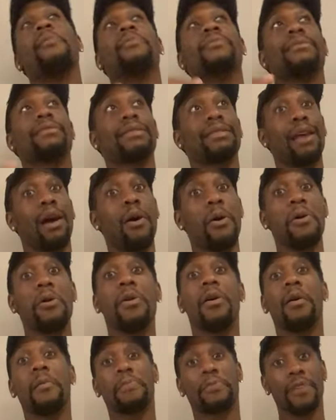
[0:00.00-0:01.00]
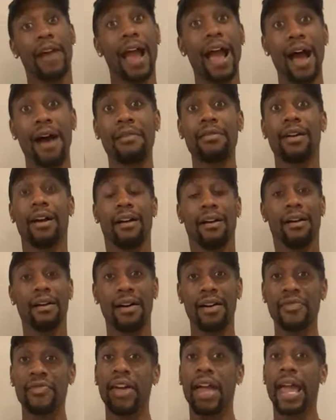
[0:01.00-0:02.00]
am so proud
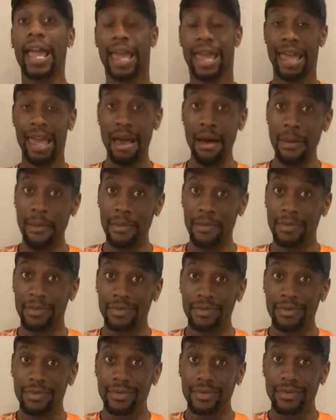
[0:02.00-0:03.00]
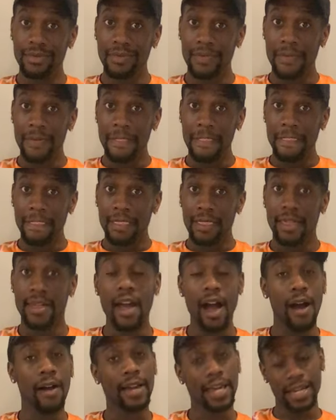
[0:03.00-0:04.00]
of him.
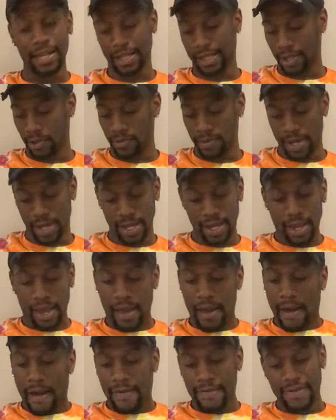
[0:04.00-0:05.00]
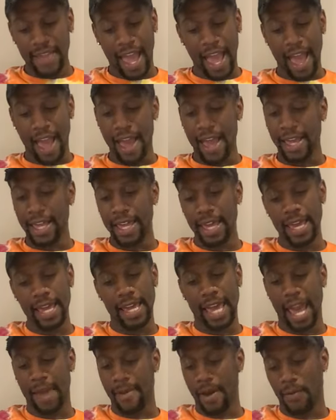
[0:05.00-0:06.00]
Y'all, get into it. Now, he
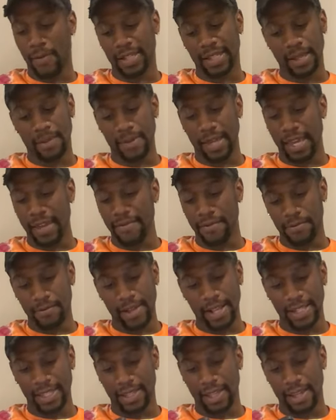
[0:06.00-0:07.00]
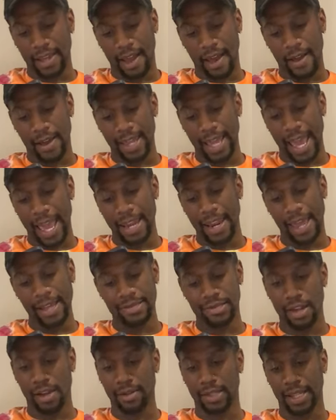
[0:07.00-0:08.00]
came out with some even reason, y'all. He had
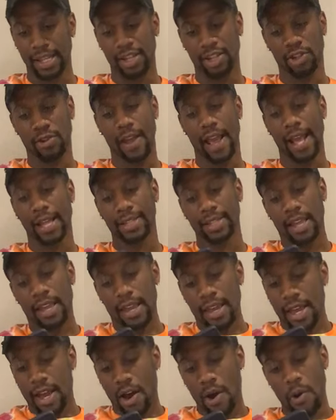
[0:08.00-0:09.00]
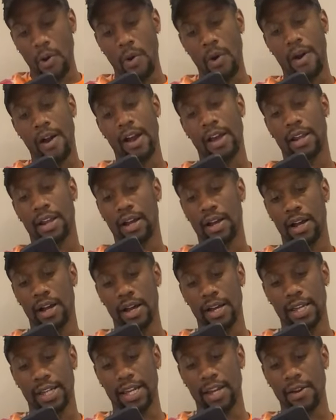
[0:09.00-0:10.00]
like 13 tracks
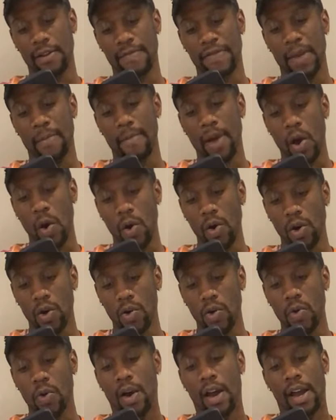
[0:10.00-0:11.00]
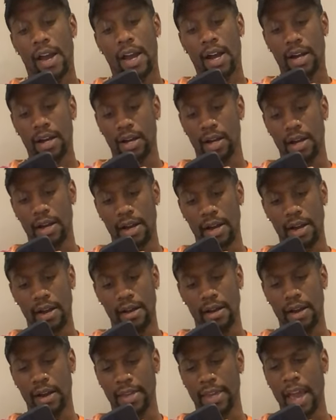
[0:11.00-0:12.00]
on Year of the Mogul.
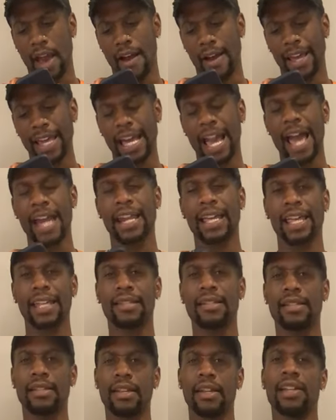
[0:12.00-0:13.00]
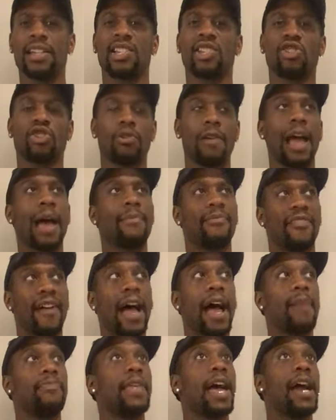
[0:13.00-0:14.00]
Y'all, he kind of gets into his trap
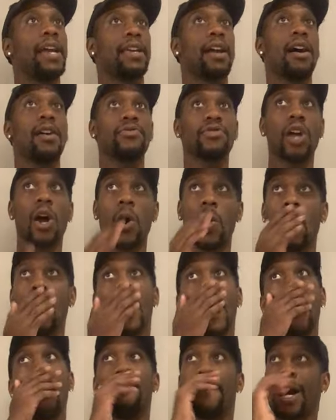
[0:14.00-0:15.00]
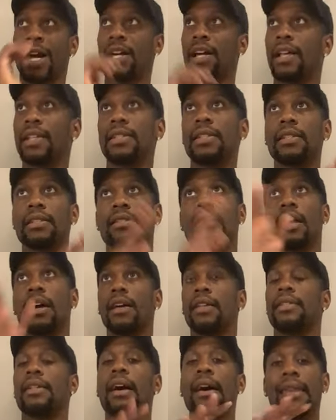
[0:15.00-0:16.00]
vibe. Now, y'all know my cousin
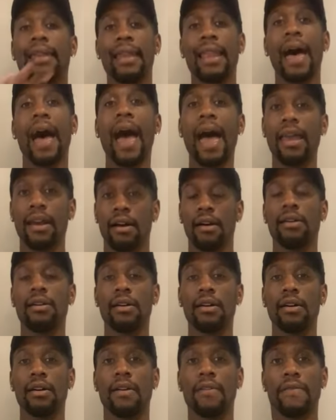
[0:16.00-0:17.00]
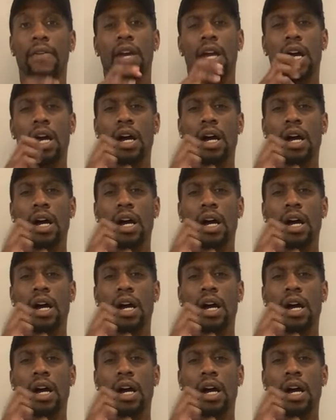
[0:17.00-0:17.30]
does a lot of